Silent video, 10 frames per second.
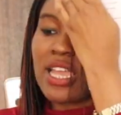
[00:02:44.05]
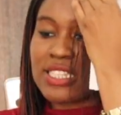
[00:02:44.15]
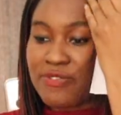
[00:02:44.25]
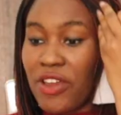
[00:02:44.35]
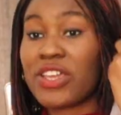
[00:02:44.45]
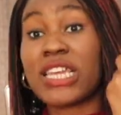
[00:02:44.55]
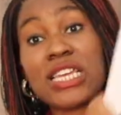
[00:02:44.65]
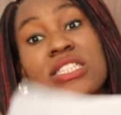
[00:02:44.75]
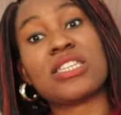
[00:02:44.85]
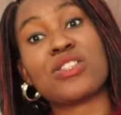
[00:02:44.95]
It's very
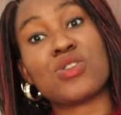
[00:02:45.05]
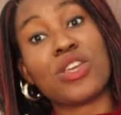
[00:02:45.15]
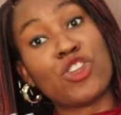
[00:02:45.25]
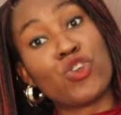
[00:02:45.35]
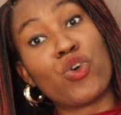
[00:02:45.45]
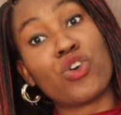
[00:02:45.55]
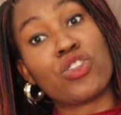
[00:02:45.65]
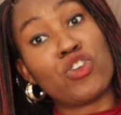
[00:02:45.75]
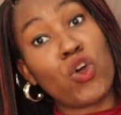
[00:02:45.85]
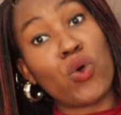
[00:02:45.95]
easy to ignore
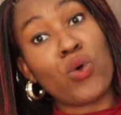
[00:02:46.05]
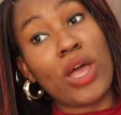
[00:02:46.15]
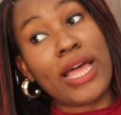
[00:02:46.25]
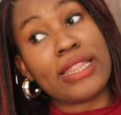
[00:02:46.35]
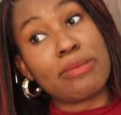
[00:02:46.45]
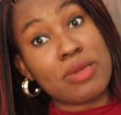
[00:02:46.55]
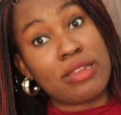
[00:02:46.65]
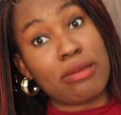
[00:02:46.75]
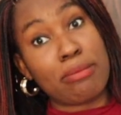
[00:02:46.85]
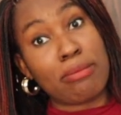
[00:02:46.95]
the low and the
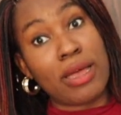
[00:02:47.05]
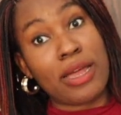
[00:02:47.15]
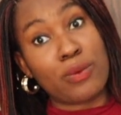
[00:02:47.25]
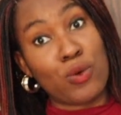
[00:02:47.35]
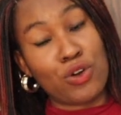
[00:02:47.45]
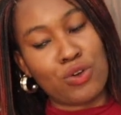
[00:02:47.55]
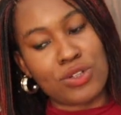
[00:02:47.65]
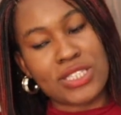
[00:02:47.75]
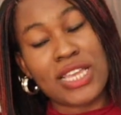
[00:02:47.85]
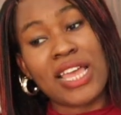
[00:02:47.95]
medium and
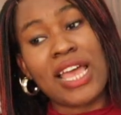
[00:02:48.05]
whatnot,